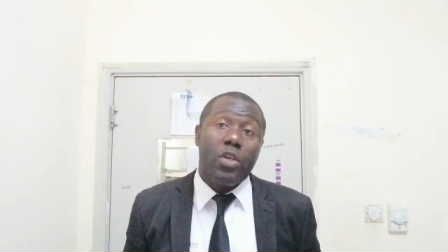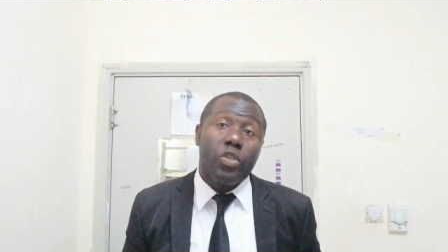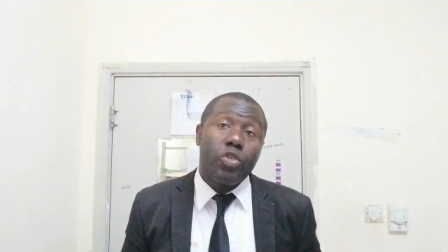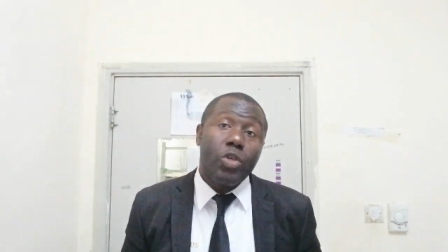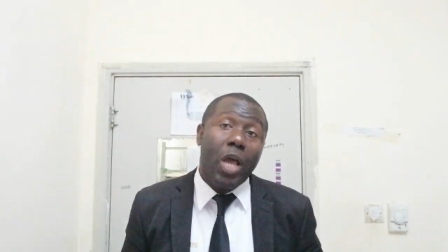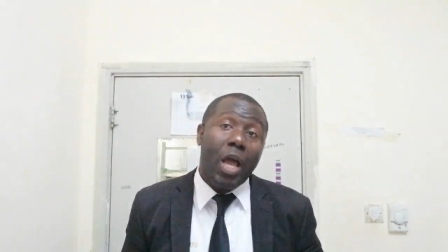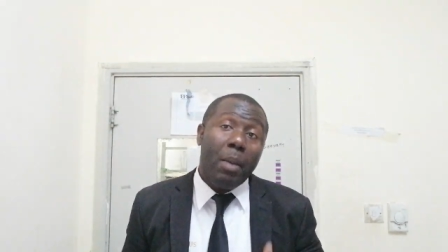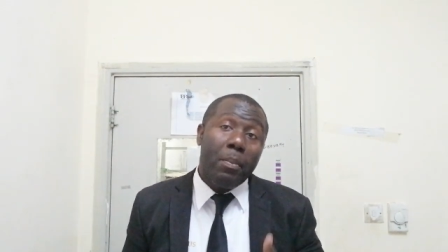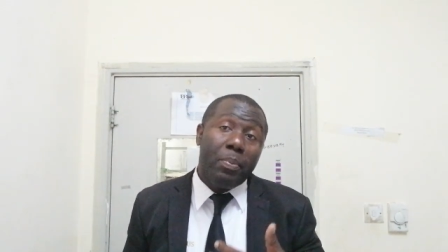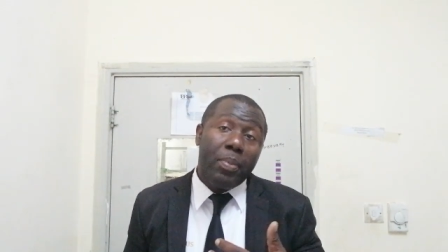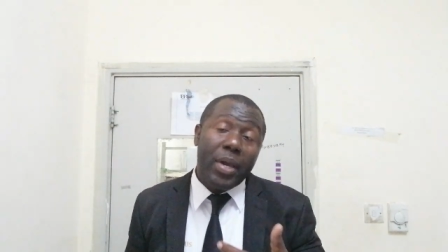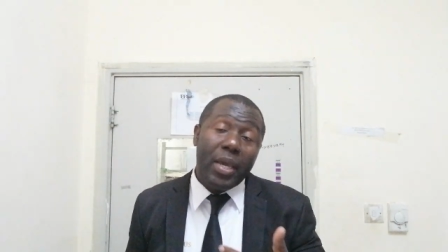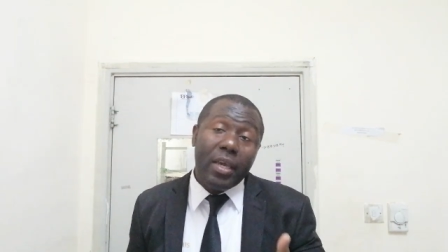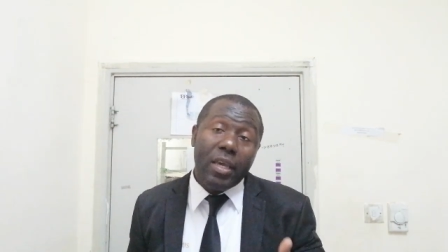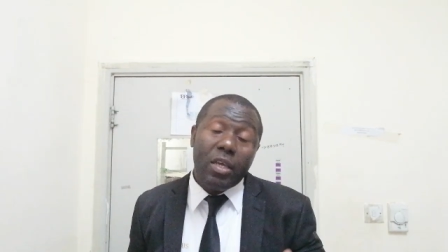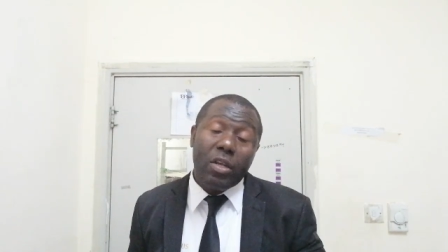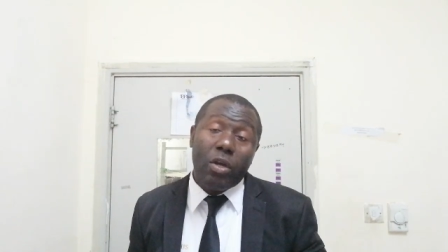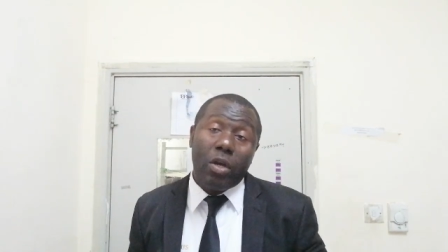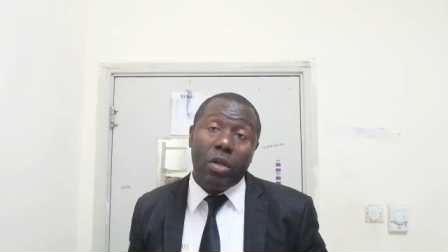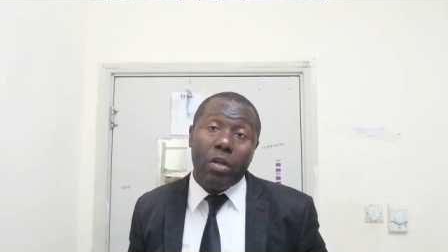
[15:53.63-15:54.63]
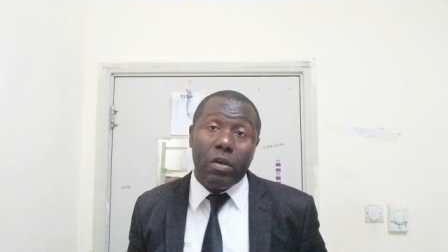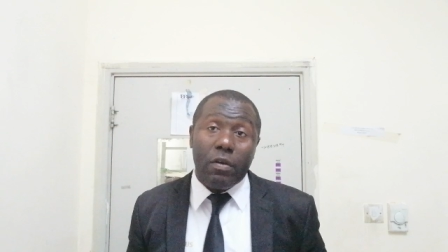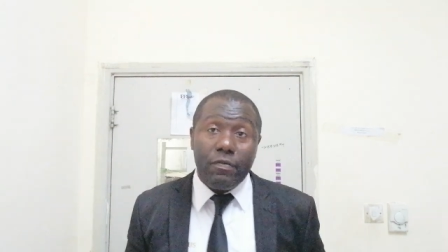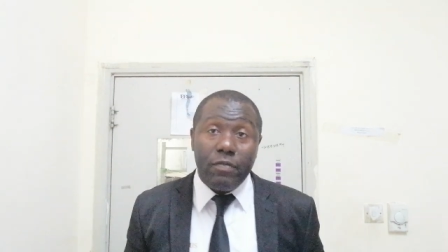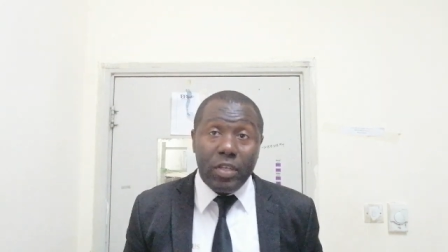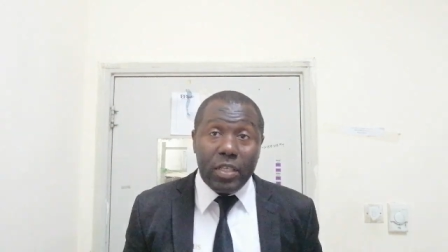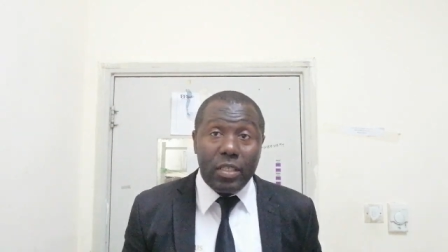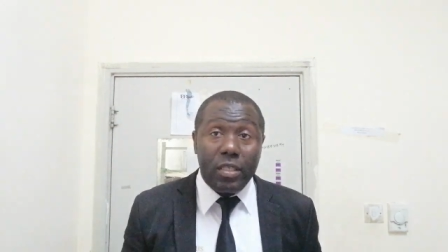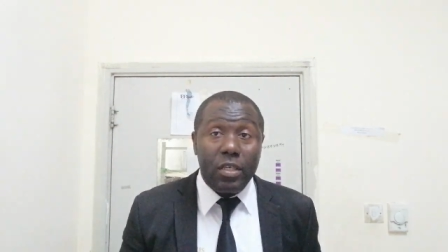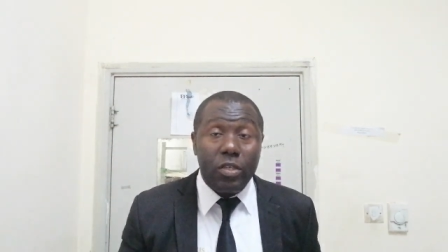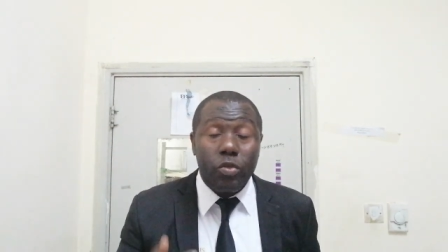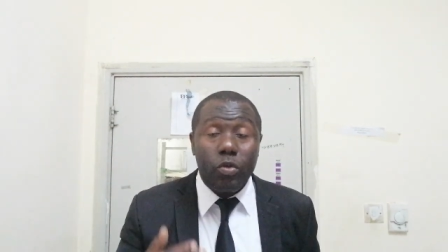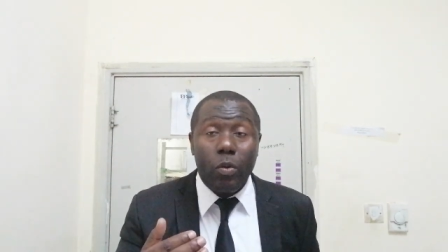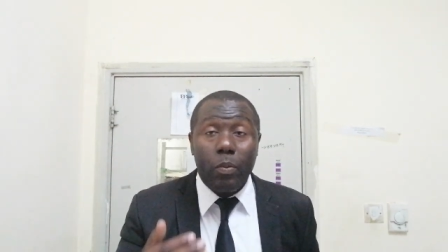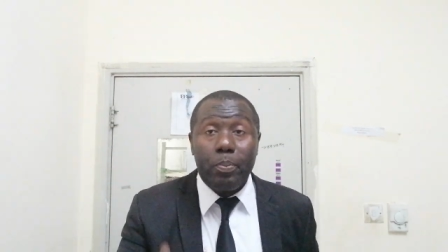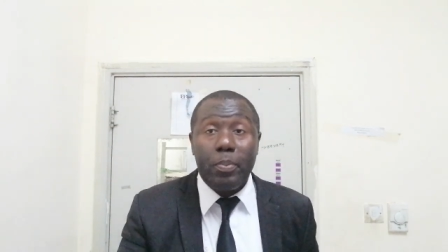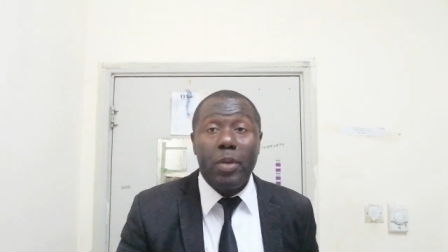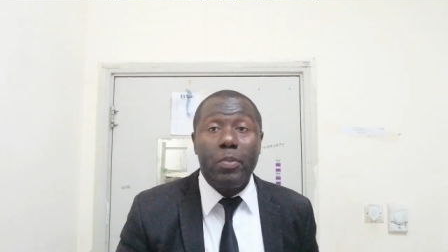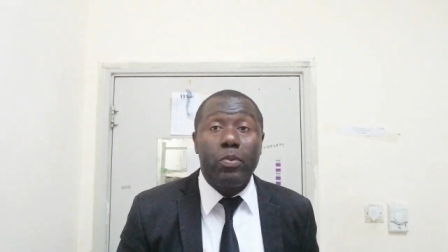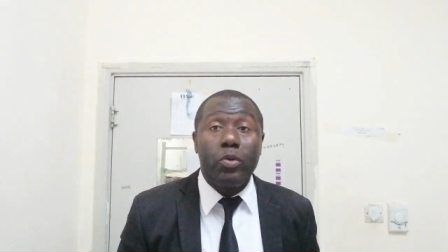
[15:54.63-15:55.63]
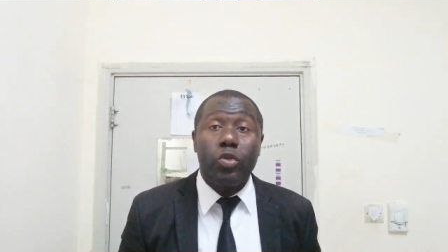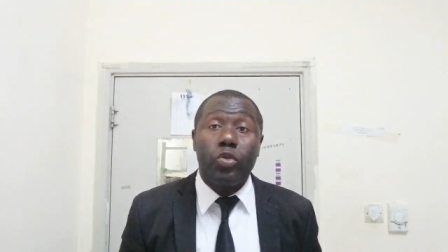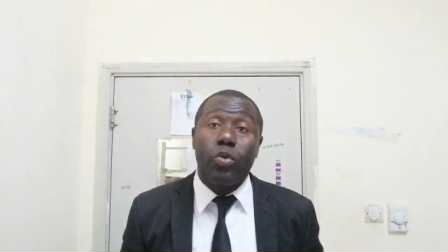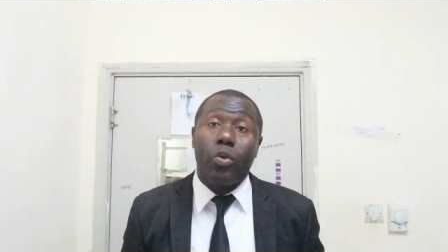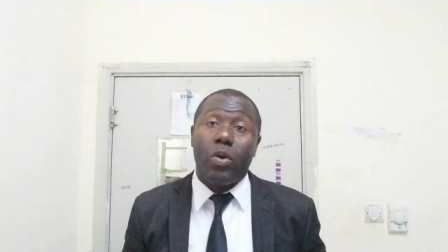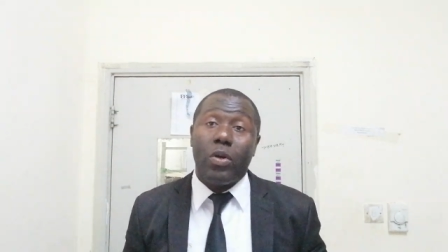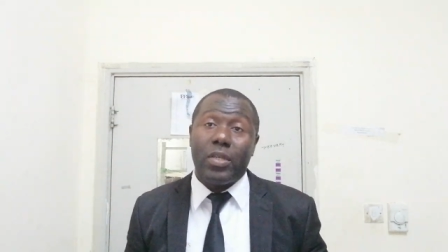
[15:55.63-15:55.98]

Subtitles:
So I'm bringing all of these things to people to